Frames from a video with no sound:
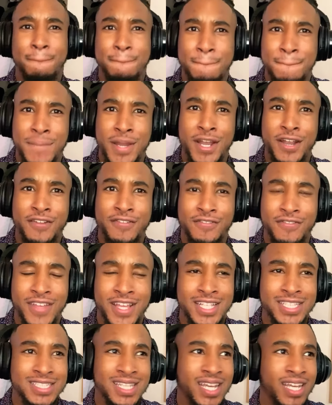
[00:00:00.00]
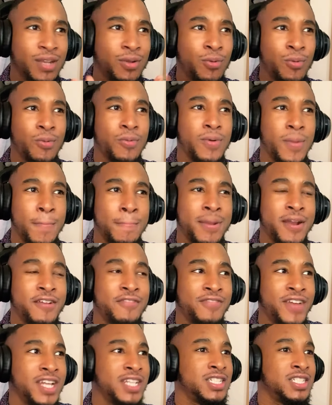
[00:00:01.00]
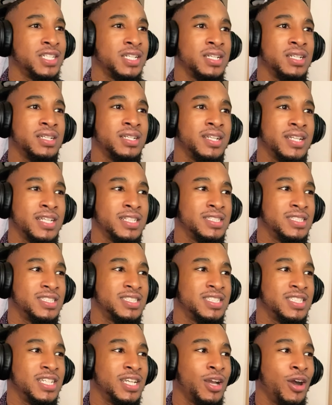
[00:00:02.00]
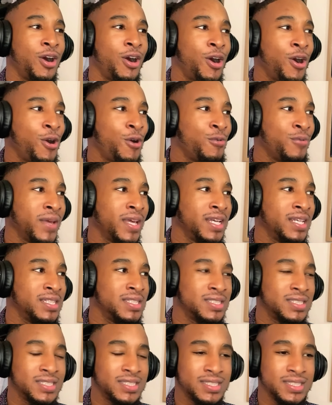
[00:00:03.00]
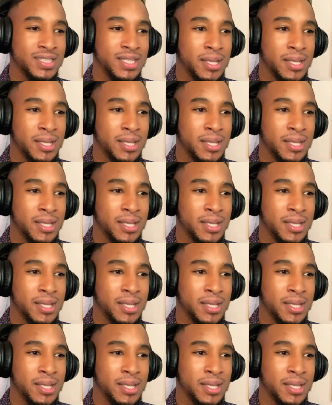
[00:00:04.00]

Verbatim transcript: perf. It's like perfection. It, she always